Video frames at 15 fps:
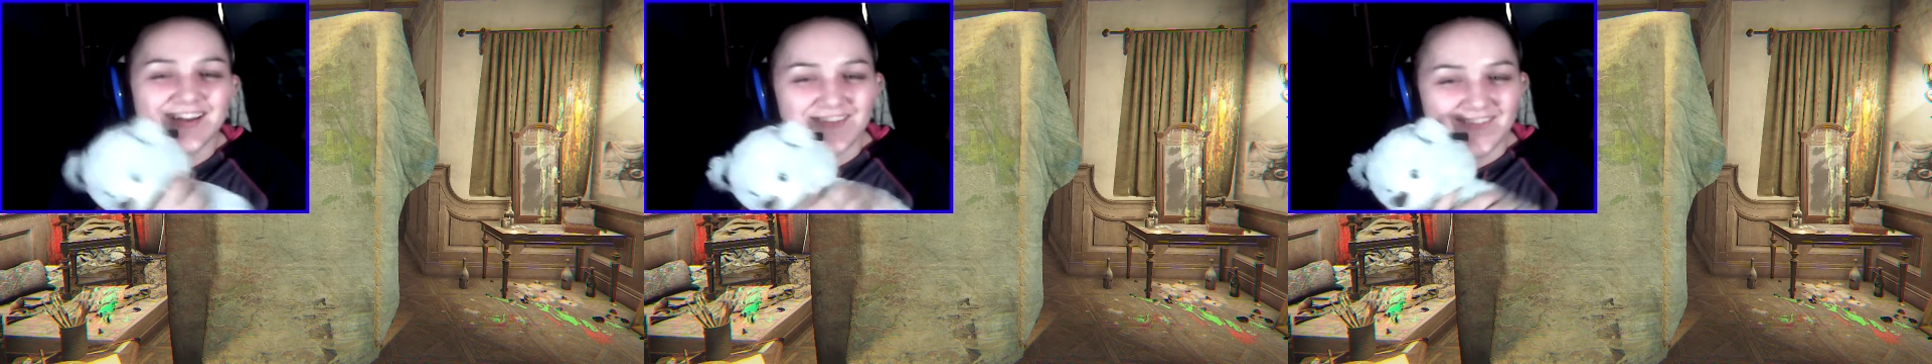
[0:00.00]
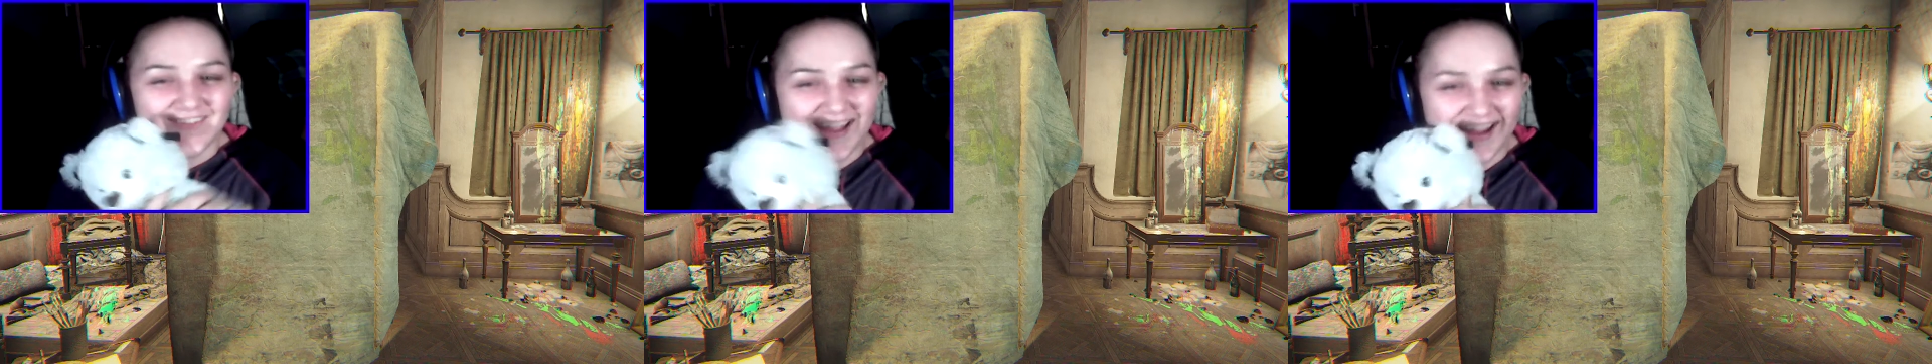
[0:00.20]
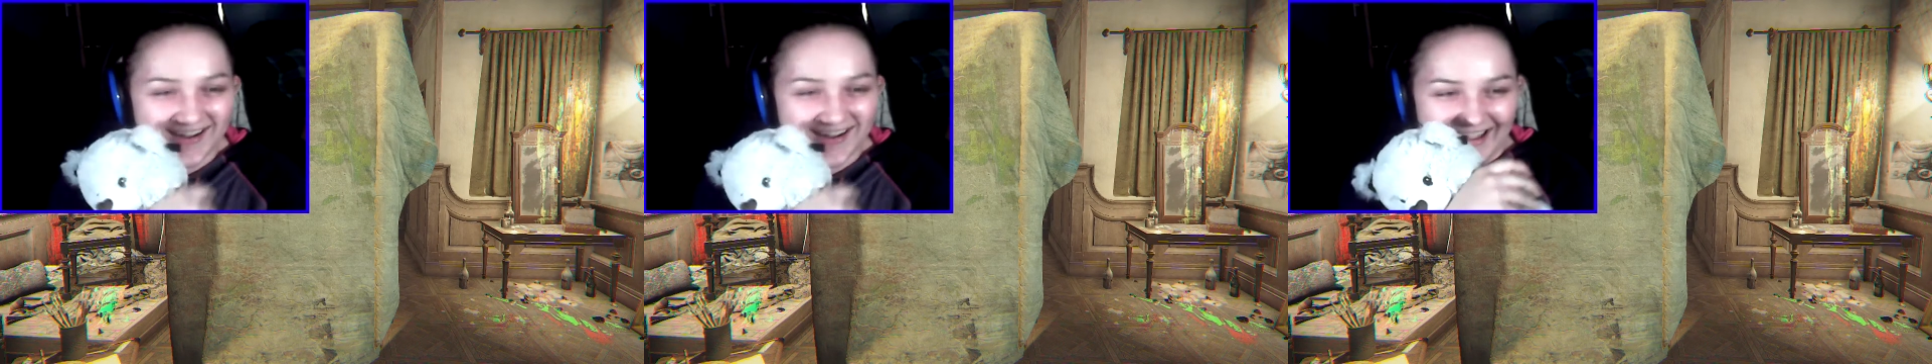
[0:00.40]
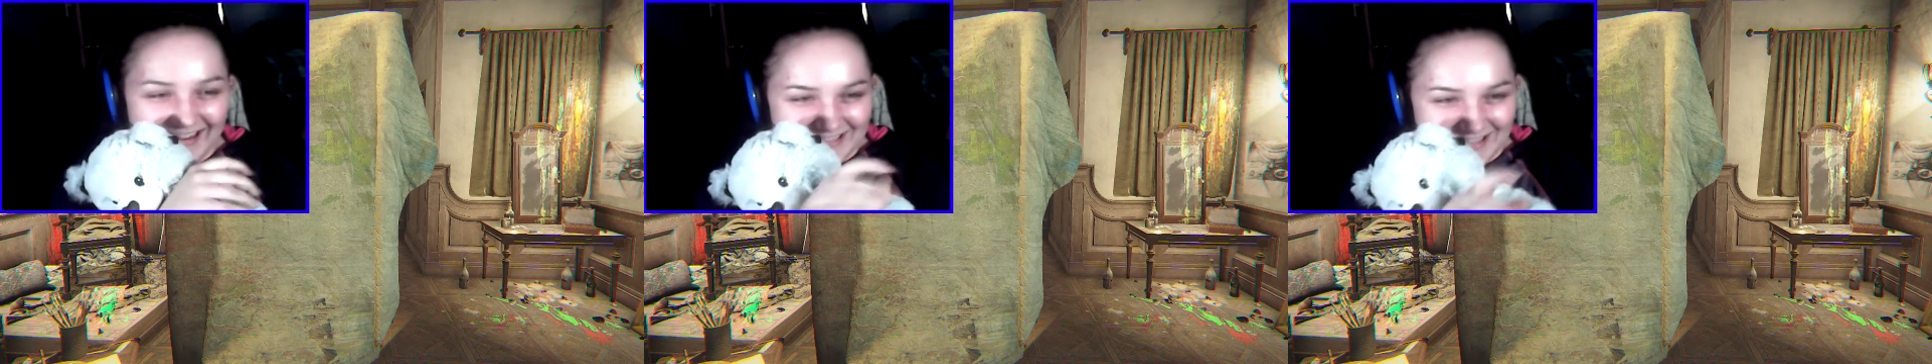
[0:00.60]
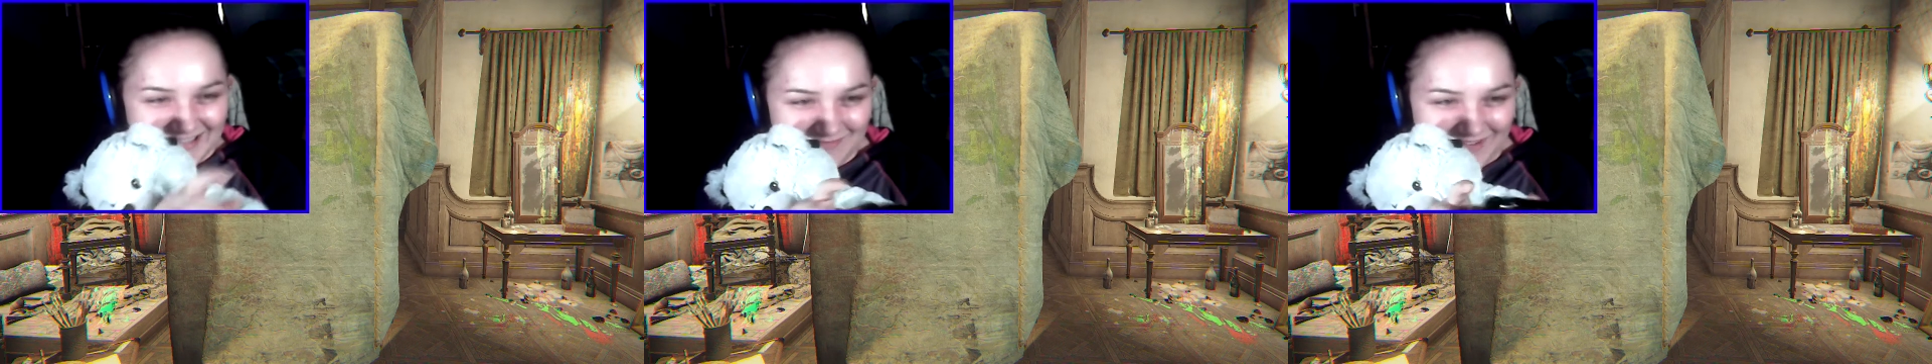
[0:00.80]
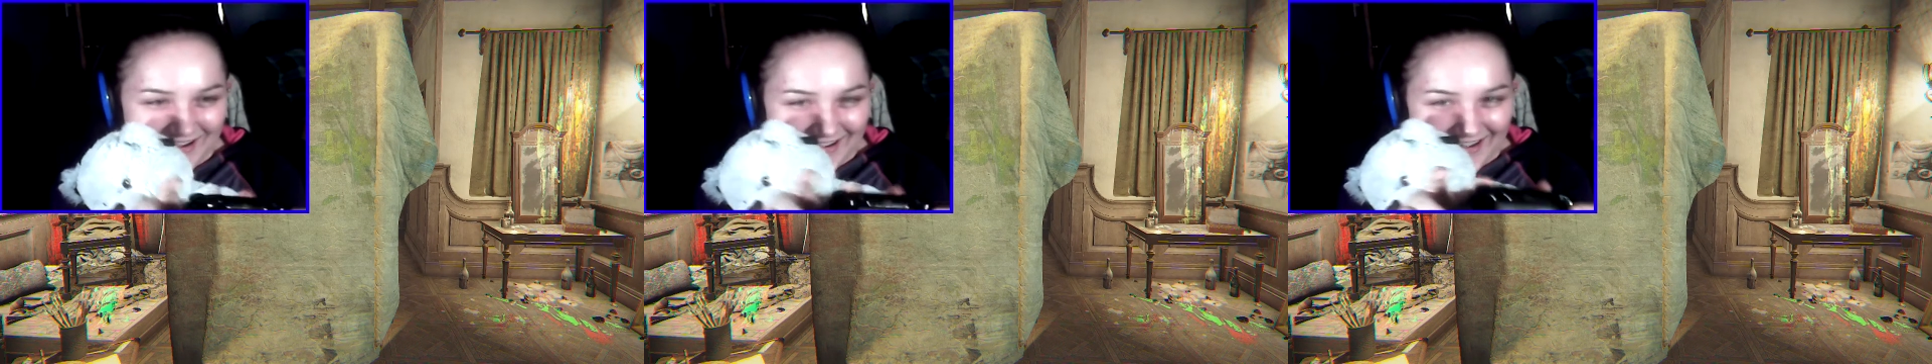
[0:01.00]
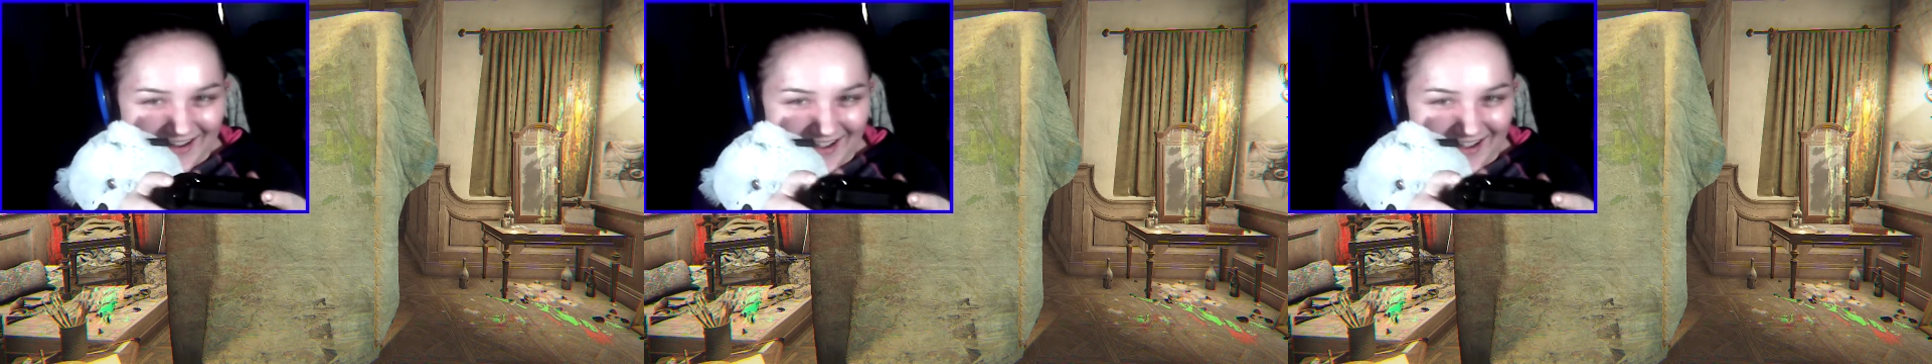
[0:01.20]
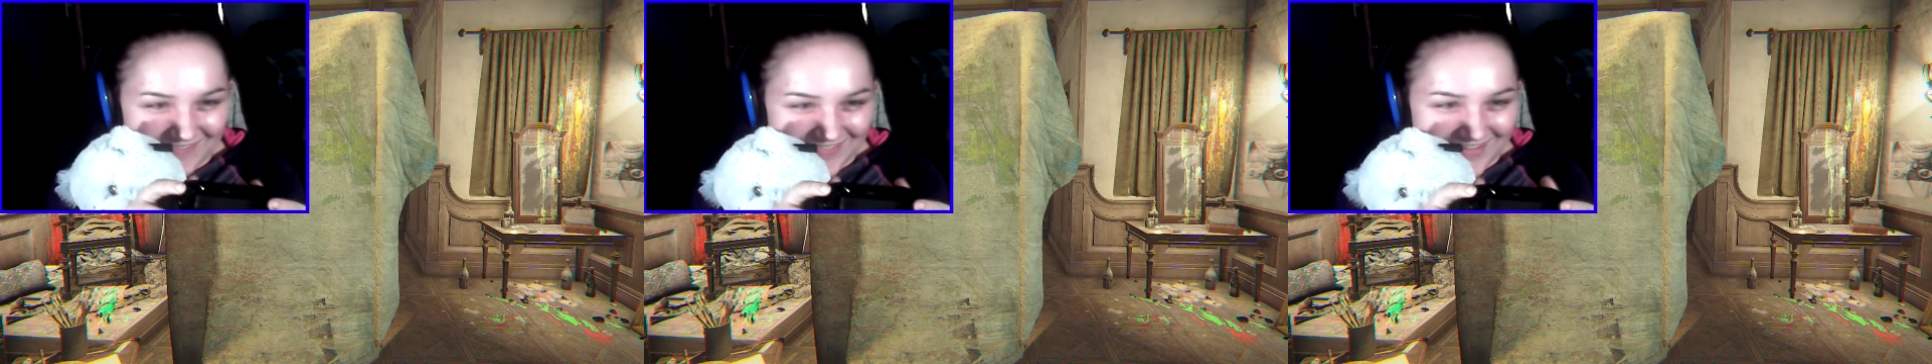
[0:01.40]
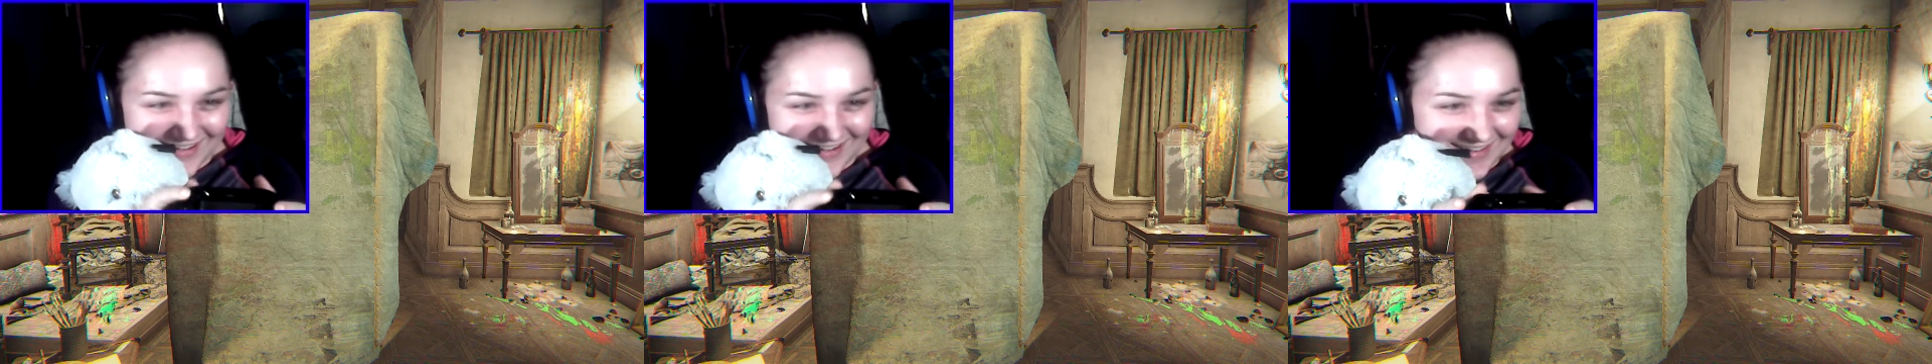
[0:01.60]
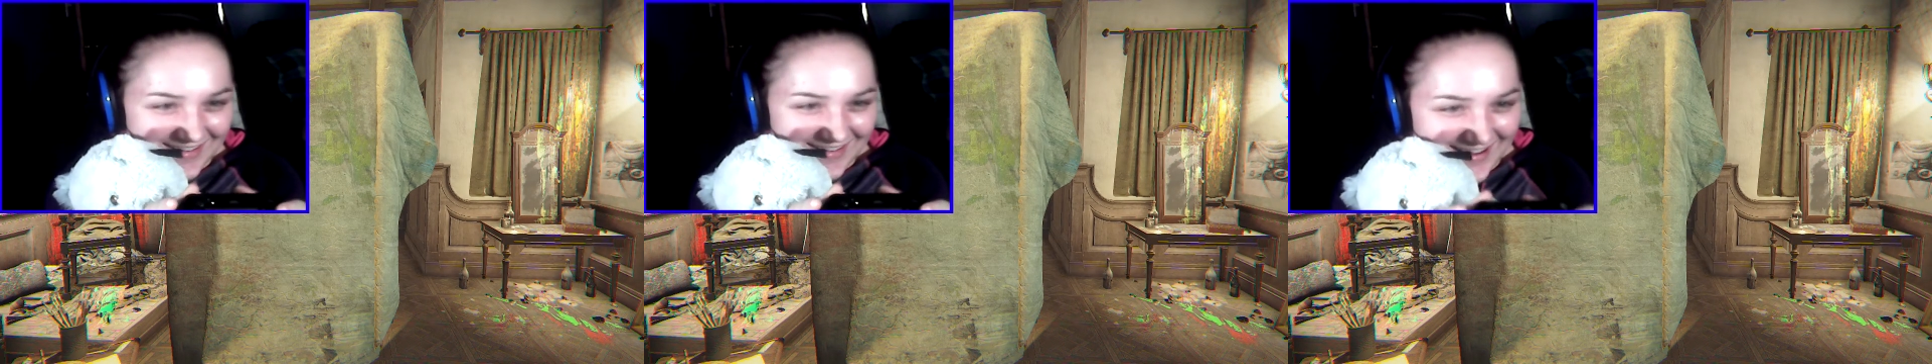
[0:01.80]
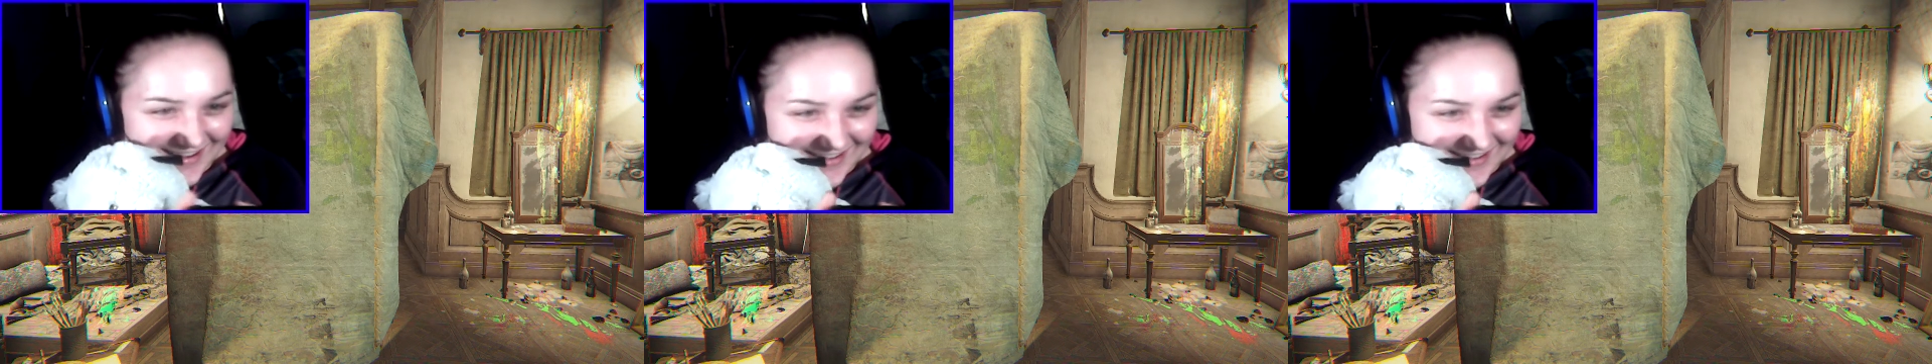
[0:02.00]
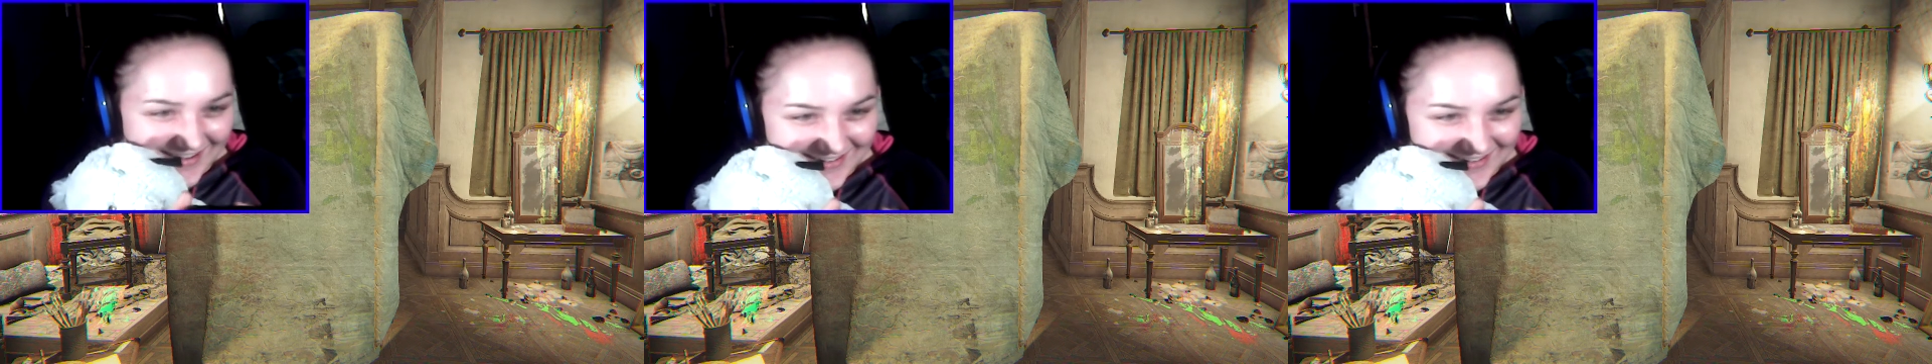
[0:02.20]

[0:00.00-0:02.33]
Okay, guys, I'm ready. I'm gonna look at